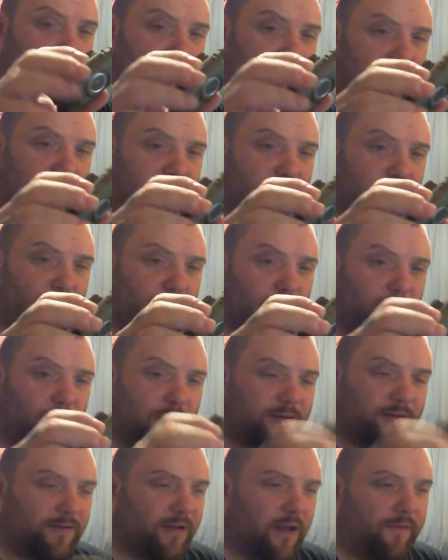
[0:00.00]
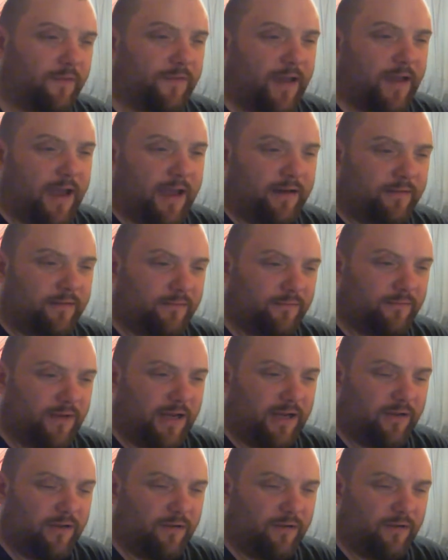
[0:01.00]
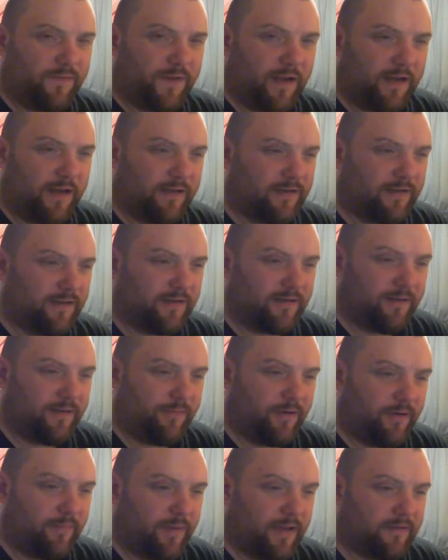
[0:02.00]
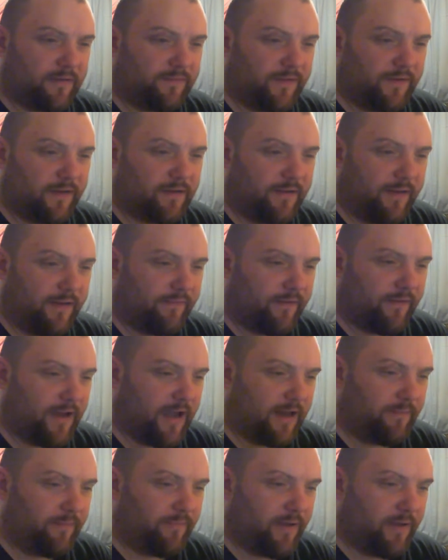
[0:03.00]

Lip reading: Yeah, and all the ones I've had, really good features, some of the best things I ever had.